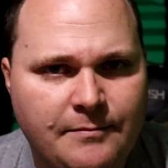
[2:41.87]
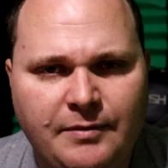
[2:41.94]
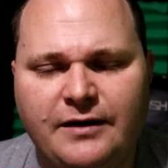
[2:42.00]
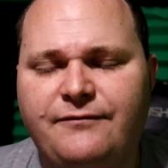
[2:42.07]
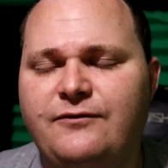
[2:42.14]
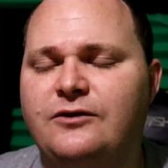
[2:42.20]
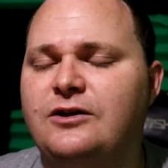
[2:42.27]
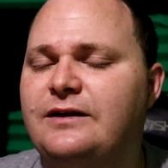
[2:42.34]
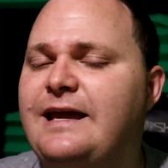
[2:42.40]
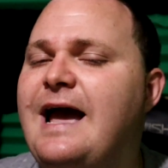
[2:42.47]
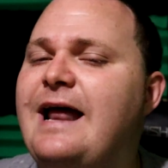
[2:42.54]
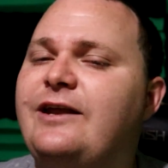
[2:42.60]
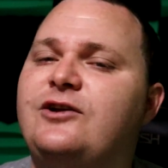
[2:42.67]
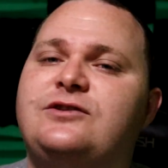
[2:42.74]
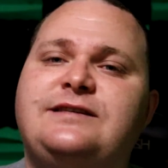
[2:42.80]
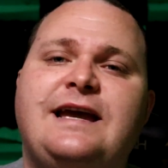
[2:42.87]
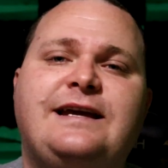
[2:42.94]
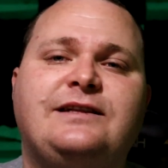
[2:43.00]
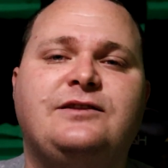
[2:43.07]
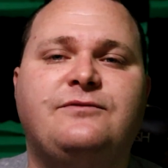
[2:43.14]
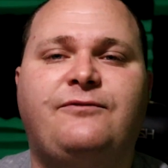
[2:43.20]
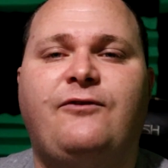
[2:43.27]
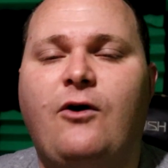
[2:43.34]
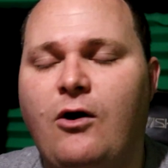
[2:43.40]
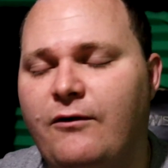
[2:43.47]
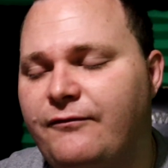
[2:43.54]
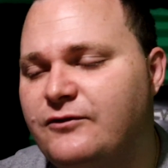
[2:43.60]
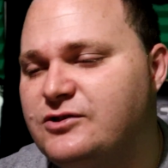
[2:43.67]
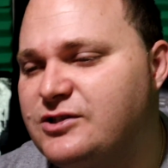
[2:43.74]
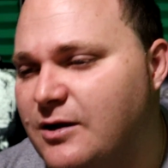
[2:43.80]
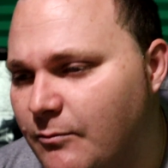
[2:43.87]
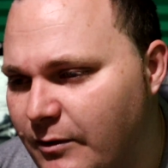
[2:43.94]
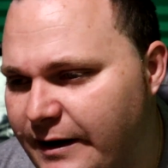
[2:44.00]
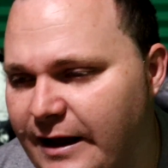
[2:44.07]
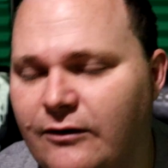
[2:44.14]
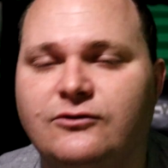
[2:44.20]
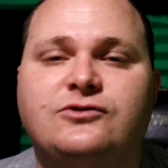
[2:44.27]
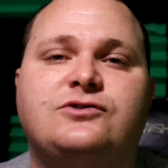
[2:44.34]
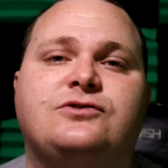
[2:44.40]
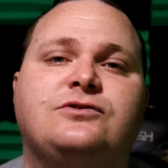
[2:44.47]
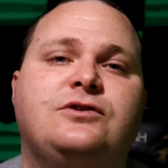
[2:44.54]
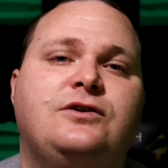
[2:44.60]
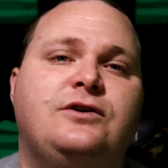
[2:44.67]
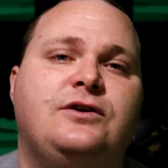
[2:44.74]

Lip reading: But if you look at it, you're taking the fall for someone else.